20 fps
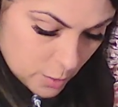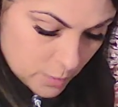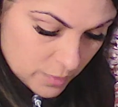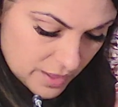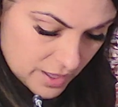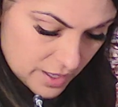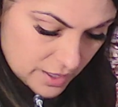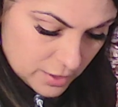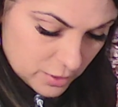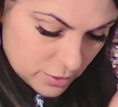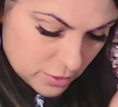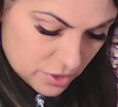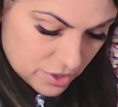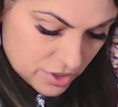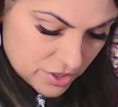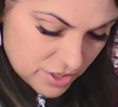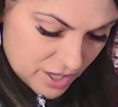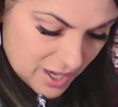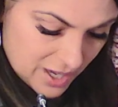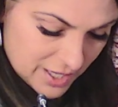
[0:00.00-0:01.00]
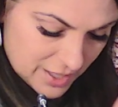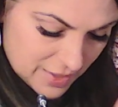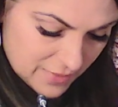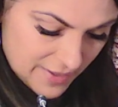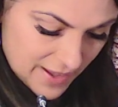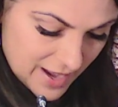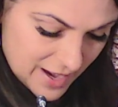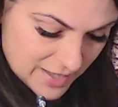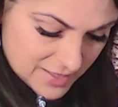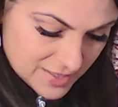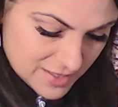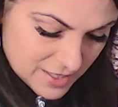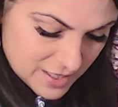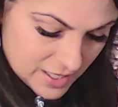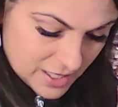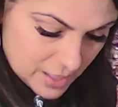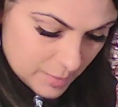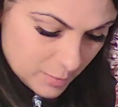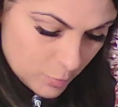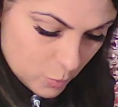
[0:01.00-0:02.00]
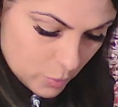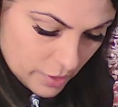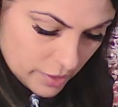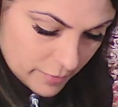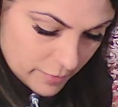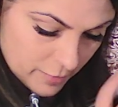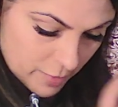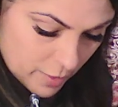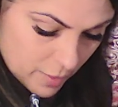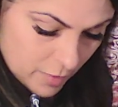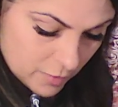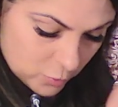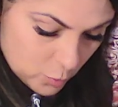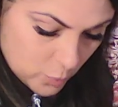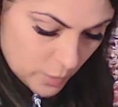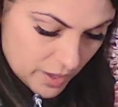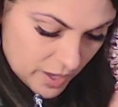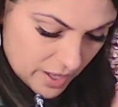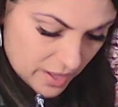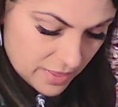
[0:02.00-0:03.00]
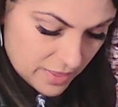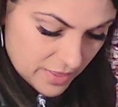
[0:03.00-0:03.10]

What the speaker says: that you could not have acted in a more evolved way